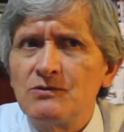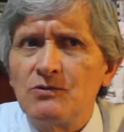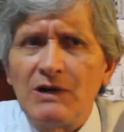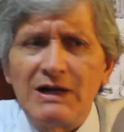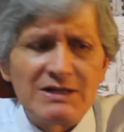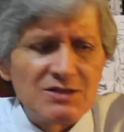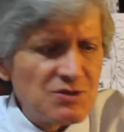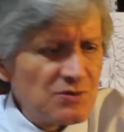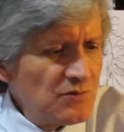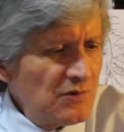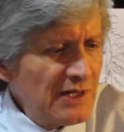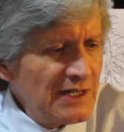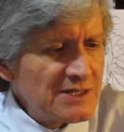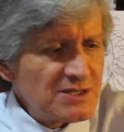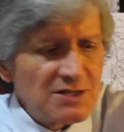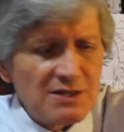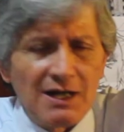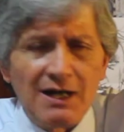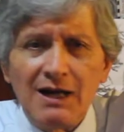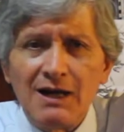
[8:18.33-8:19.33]
watch,
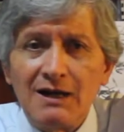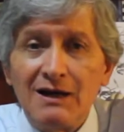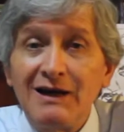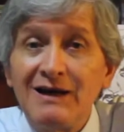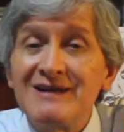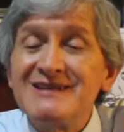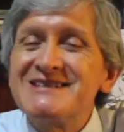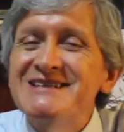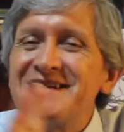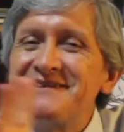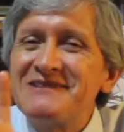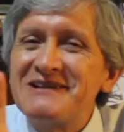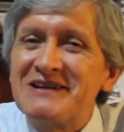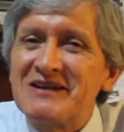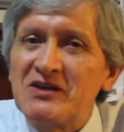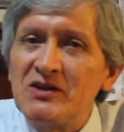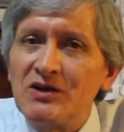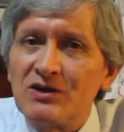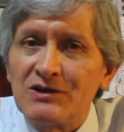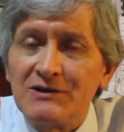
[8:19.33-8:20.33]
7
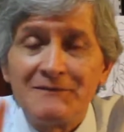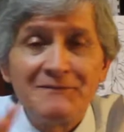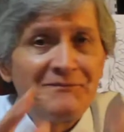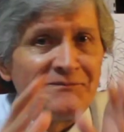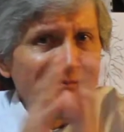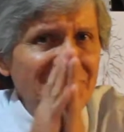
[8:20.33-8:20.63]
o'clock.